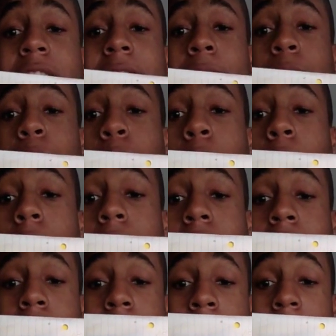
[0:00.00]
like
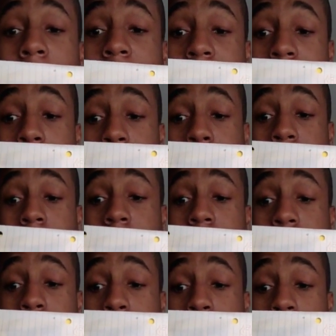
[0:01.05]
rewards. I think that would be
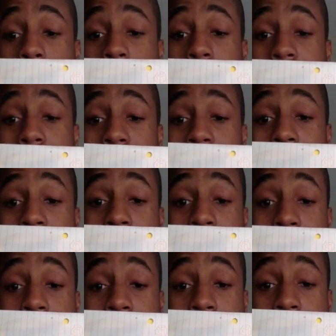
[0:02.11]
something cool you can add.
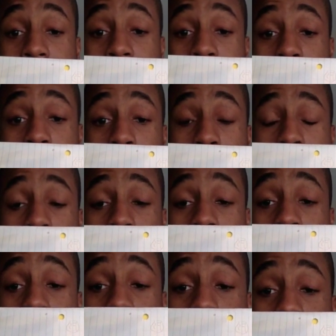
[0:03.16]
But
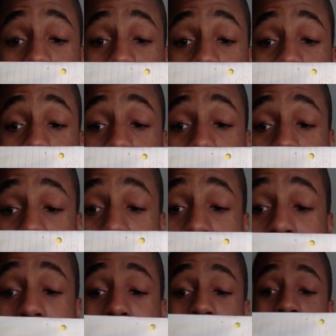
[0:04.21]
this is
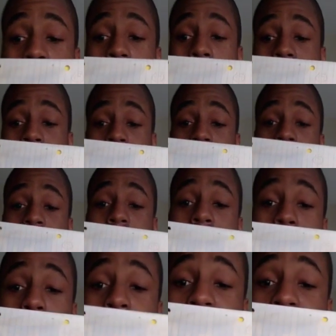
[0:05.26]
kind of like, I think this needs to be